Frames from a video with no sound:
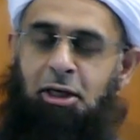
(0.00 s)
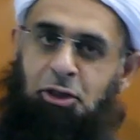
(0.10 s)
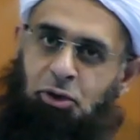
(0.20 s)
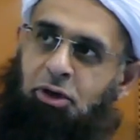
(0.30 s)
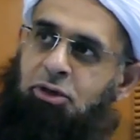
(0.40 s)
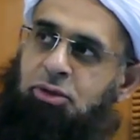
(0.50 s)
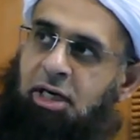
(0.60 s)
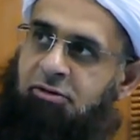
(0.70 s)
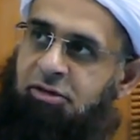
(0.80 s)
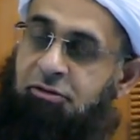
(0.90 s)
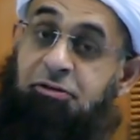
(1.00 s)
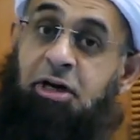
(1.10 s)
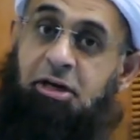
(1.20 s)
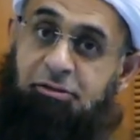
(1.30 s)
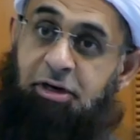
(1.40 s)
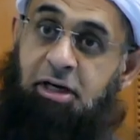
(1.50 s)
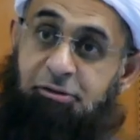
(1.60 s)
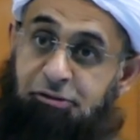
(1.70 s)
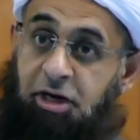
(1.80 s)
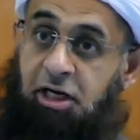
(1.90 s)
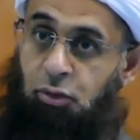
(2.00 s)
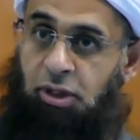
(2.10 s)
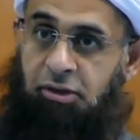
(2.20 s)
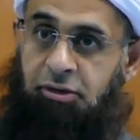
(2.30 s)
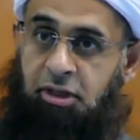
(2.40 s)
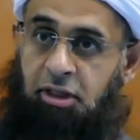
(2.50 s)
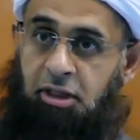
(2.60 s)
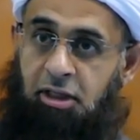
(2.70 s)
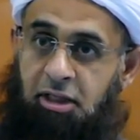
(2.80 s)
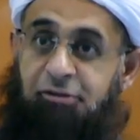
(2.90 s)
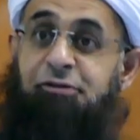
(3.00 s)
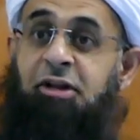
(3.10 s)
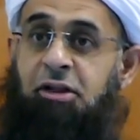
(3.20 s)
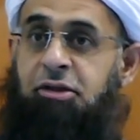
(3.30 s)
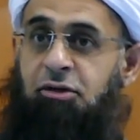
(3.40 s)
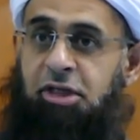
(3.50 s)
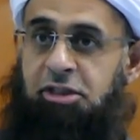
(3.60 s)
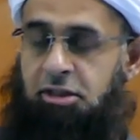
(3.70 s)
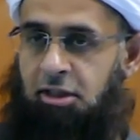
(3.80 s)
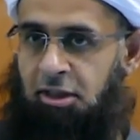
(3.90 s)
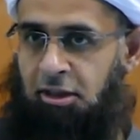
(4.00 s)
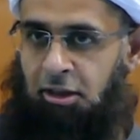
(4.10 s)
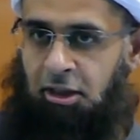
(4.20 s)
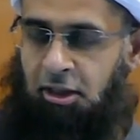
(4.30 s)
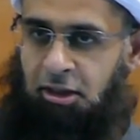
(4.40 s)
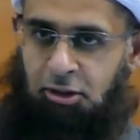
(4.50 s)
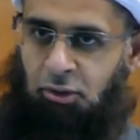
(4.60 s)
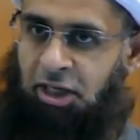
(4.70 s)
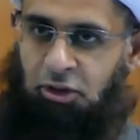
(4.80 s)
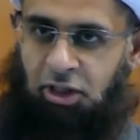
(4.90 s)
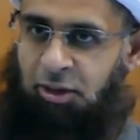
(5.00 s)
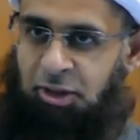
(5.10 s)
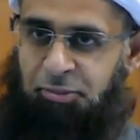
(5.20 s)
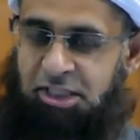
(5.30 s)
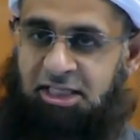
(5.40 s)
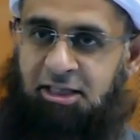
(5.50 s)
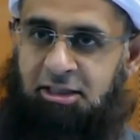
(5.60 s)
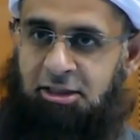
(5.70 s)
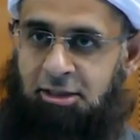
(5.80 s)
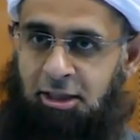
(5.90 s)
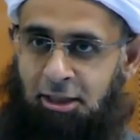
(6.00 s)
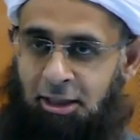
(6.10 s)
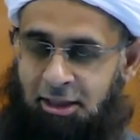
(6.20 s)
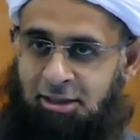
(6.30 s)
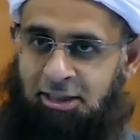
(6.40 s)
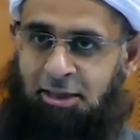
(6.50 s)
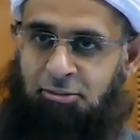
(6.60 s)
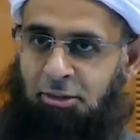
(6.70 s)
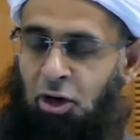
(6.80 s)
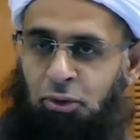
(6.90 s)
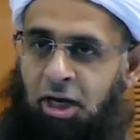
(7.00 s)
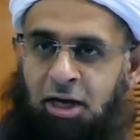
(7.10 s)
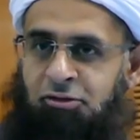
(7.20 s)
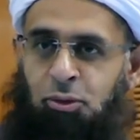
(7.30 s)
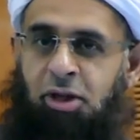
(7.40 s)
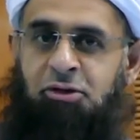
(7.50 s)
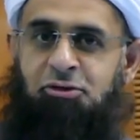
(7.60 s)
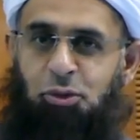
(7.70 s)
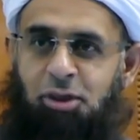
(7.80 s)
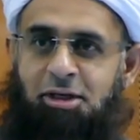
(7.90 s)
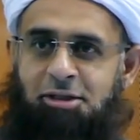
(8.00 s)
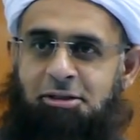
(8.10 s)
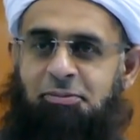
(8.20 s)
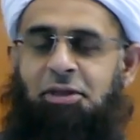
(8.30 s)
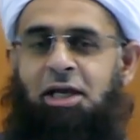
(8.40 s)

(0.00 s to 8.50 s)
You're going to have the very, very, very wealthy, the filthy rich, I don't know how many percentage it is that own half the wealth of the world.